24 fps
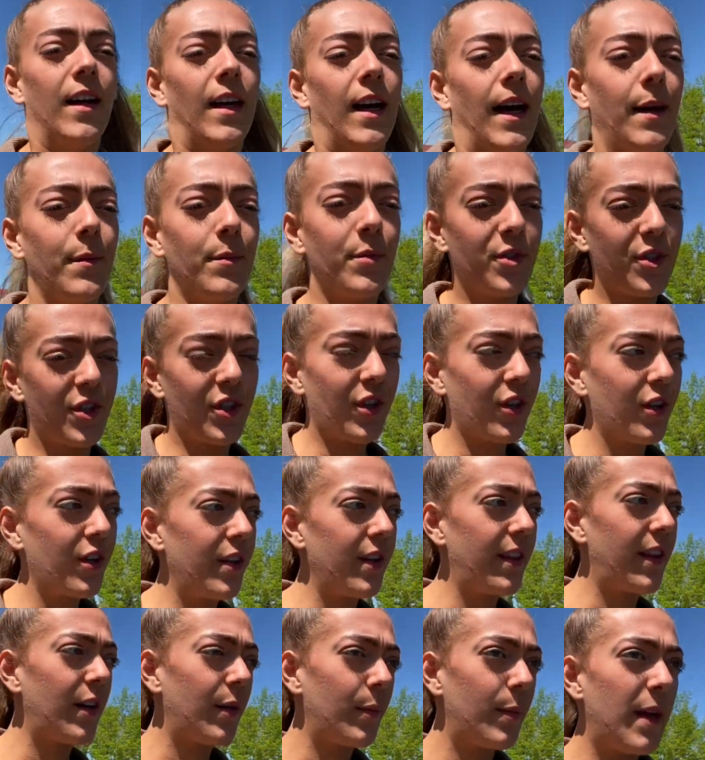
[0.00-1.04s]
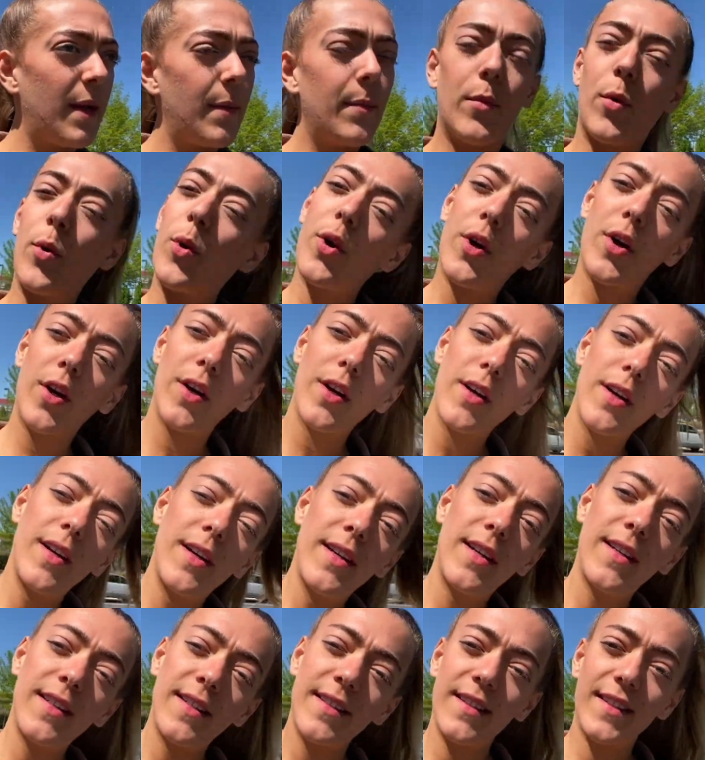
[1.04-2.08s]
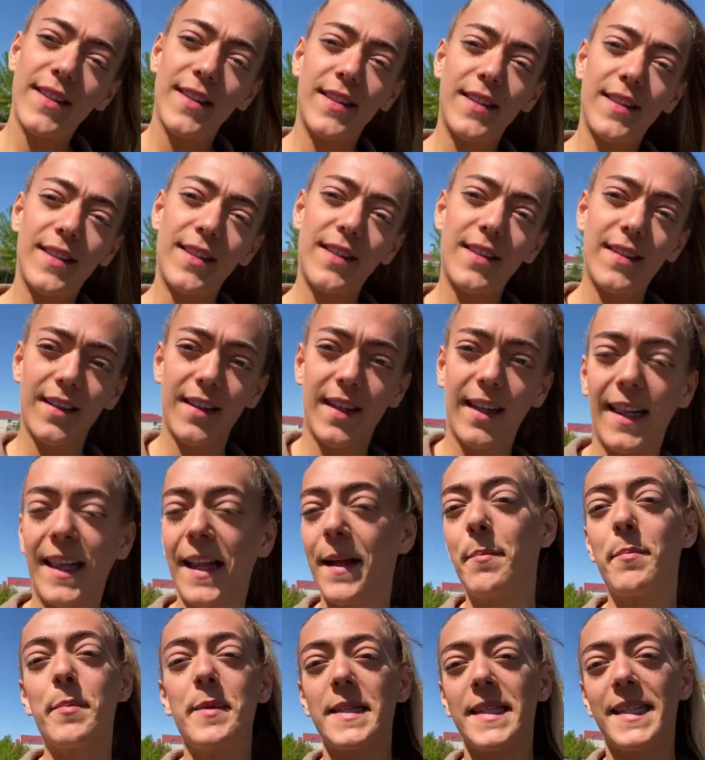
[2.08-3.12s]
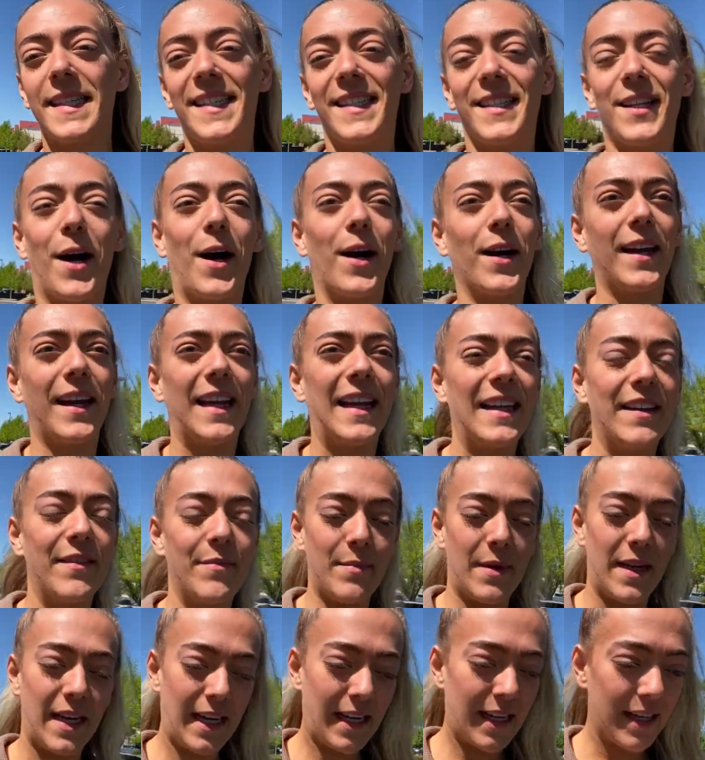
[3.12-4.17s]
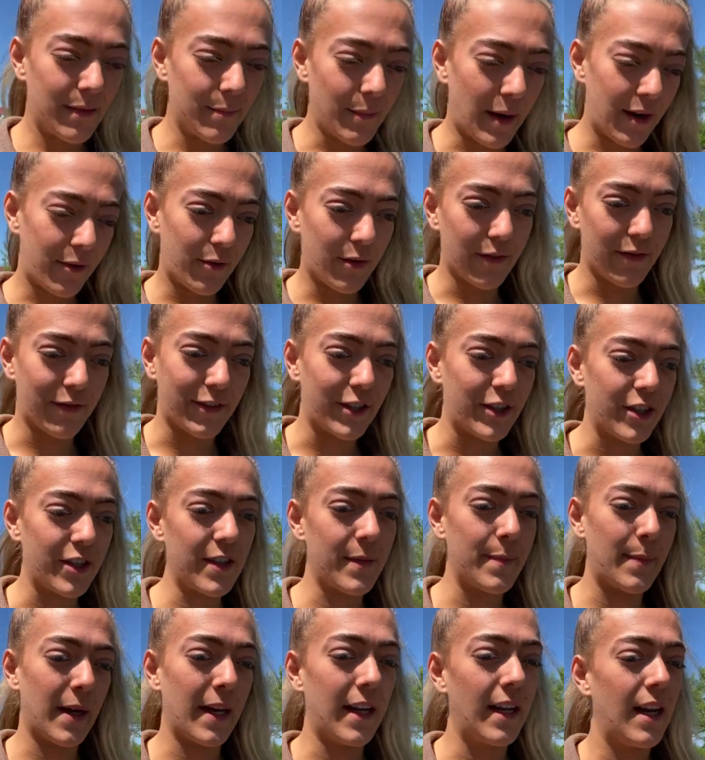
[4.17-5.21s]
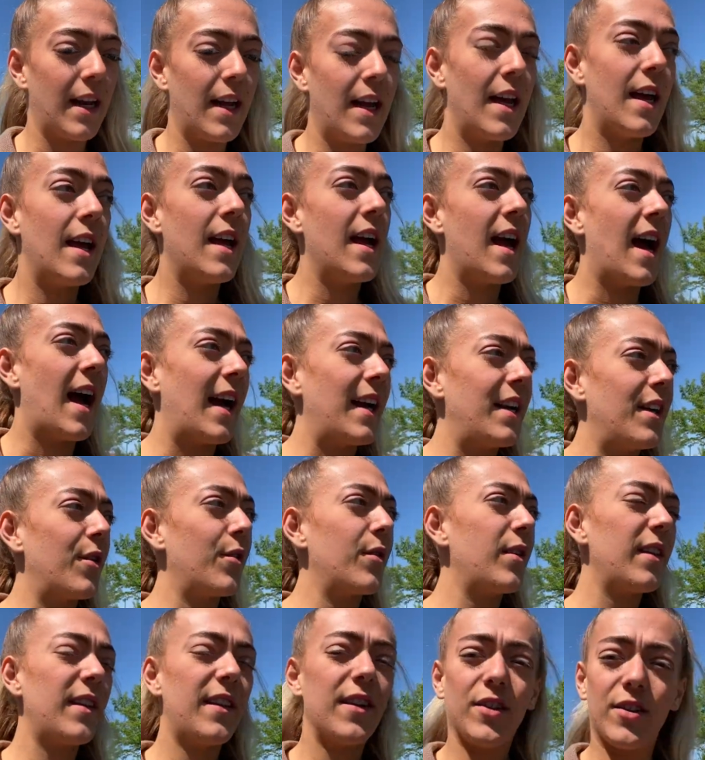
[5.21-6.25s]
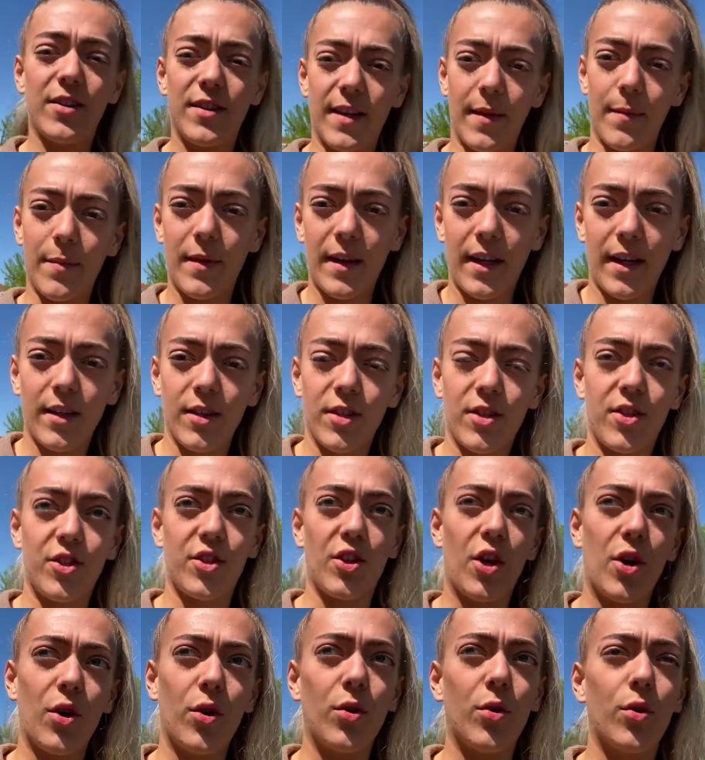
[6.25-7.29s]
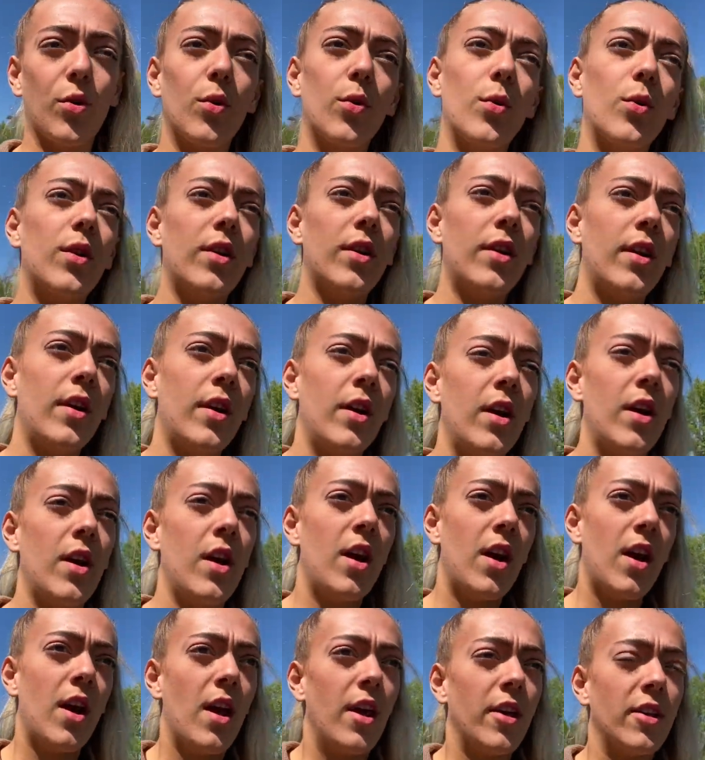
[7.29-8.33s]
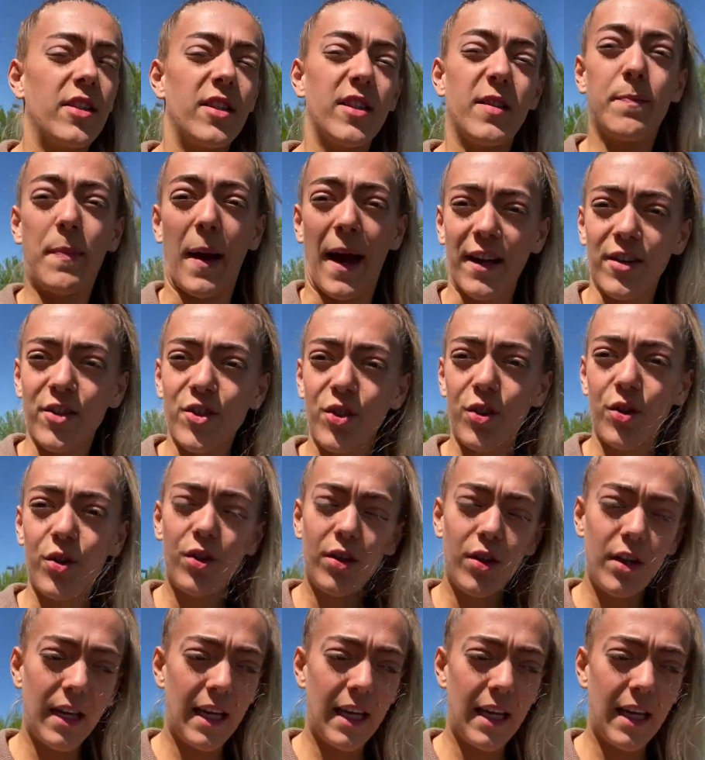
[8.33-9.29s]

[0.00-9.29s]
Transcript: I'm sure there'll be more clips and talking of me and my reverse, but I know that there's something so special